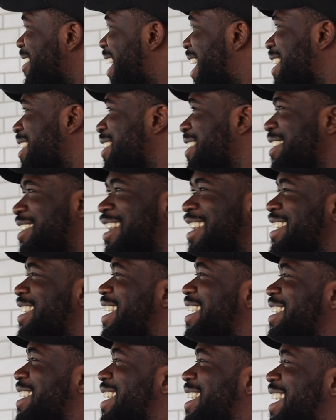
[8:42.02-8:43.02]
you guys, you're, you're,
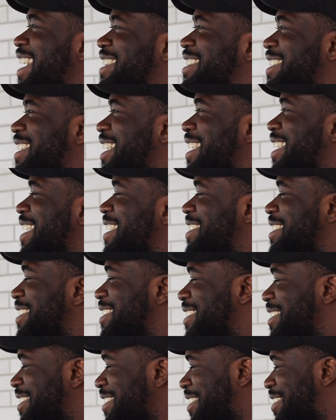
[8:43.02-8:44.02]
you're, getting you're getting
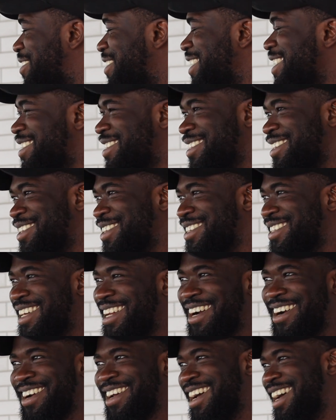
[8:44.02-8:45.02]
a decrease in your
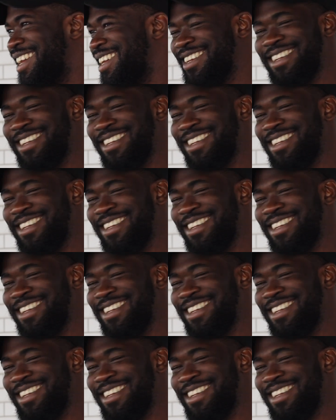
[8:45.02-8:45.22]
salary